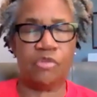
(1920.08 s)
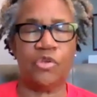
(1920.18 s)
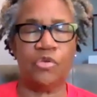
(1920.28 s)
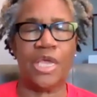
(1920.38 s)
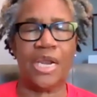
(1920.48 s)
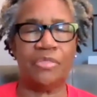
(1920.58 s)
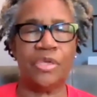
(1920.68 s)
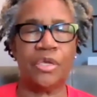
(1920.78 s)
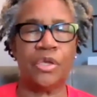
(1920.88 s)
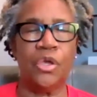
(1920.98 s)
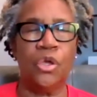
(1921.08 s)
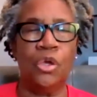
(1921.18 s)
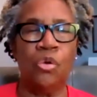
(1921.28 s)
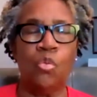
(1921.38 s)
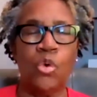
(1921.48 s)
interview that I think
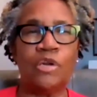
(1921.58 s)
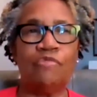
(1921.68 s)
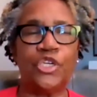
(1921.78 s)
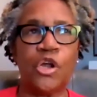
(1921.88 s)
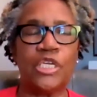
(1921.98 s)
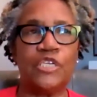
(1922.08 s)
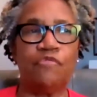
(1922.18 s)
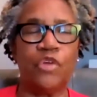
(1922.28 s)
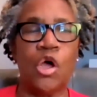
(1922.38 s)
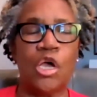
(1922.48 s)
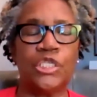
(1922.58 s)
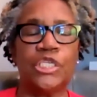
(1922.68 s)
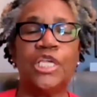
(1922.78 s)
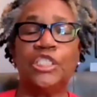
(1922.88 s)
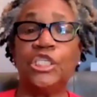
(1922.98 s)
one of Charlie's flaws
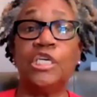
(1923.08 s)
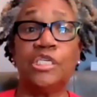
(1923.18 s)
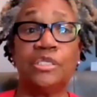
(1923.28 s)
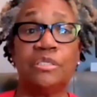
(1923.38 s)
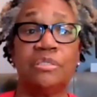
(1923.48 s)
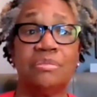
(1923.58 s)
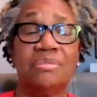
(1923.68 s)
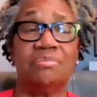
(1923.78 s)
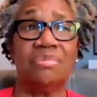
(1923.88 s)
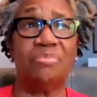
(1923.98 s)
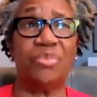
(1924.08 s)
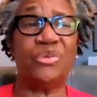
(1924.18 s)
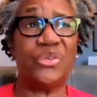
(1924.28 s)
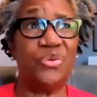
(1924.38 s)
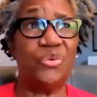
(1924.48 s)
is that she is a
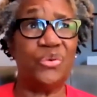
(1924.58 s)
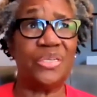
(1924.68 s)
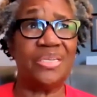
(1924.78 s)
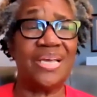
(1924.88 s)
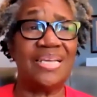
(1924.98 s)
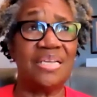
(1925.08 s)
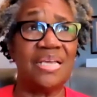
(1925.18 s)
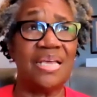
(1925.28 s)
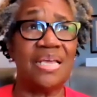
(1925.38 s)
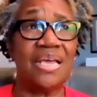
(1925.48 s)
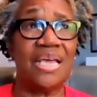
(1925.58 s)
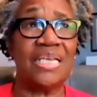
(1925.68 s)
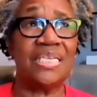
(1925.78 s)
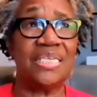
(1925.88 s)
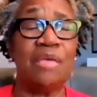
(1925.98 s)
person who is not
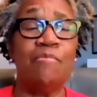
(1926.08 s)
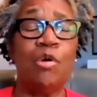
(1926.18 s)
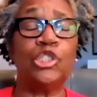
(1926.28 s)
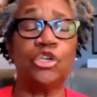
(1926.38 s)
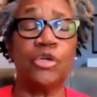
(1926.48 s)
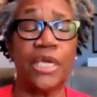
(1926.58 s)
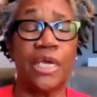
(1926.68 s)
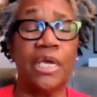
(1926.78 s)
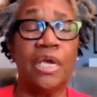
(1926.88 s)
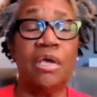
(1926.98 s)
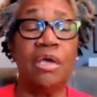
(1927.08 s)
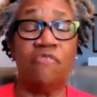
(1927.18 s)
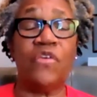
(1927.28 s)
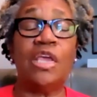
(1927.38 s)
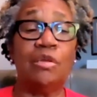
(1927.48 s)
as emotionally
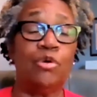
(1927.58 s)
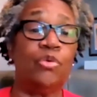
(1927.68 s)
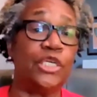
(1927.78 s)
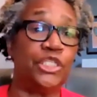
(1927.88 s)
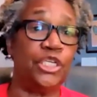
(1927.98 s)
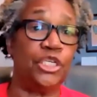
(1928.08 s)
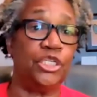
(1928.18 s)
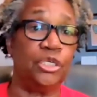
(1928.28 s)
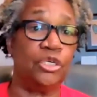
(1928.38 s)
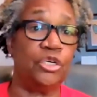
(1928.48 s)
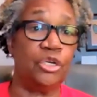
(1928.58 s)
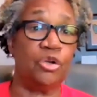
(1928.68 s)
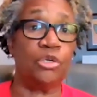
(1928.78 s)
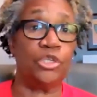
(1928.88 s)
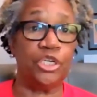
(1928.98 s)
available as she
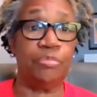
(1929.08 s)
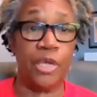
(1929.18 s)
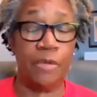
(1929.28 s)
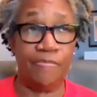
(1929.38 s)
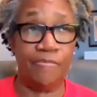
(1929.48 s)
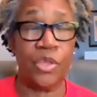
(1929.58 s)
could or should be.